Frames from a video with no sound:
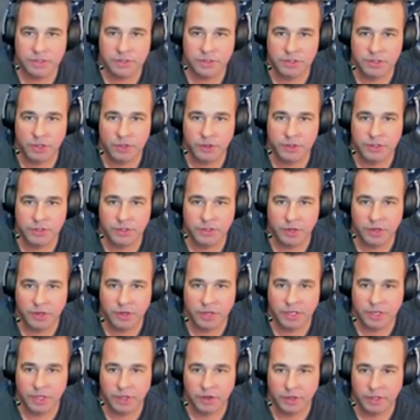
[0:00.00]
So it's
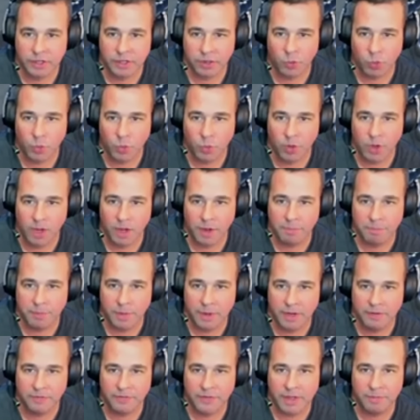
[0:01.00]
already going
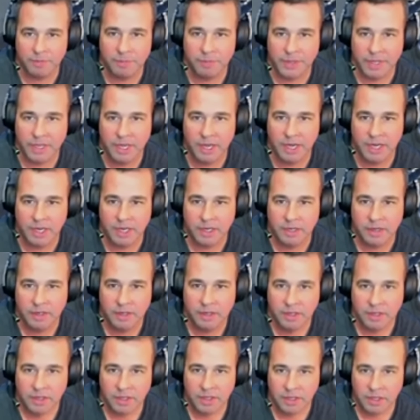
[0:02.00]
above and beyond
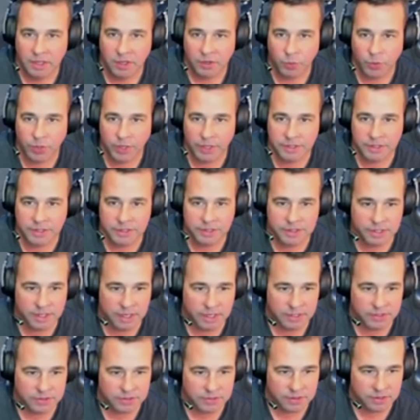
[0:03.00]
what it
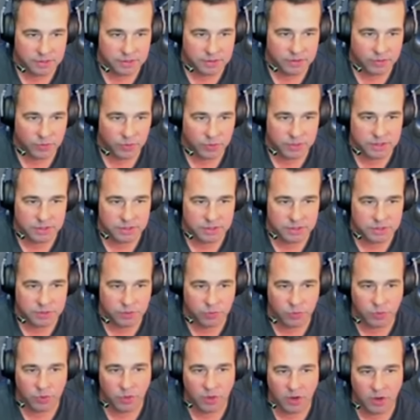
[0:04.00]
says, which is
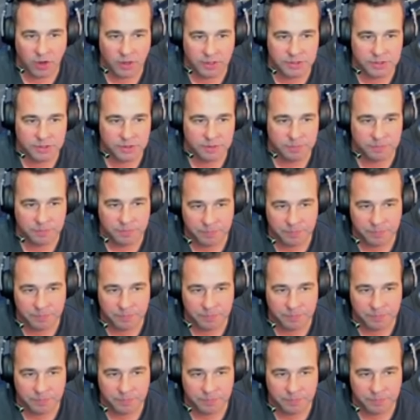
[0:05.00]
awesome.